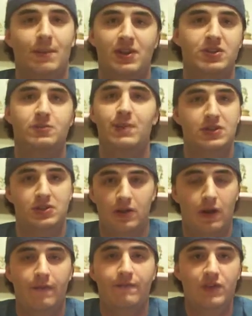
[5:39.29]
I just mentioned
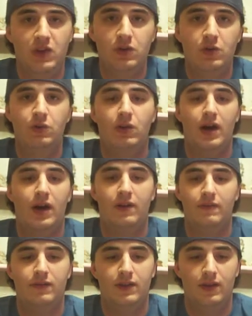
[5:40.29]
a few out
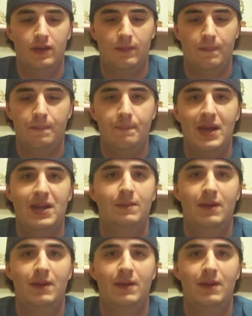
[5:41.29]
of the many,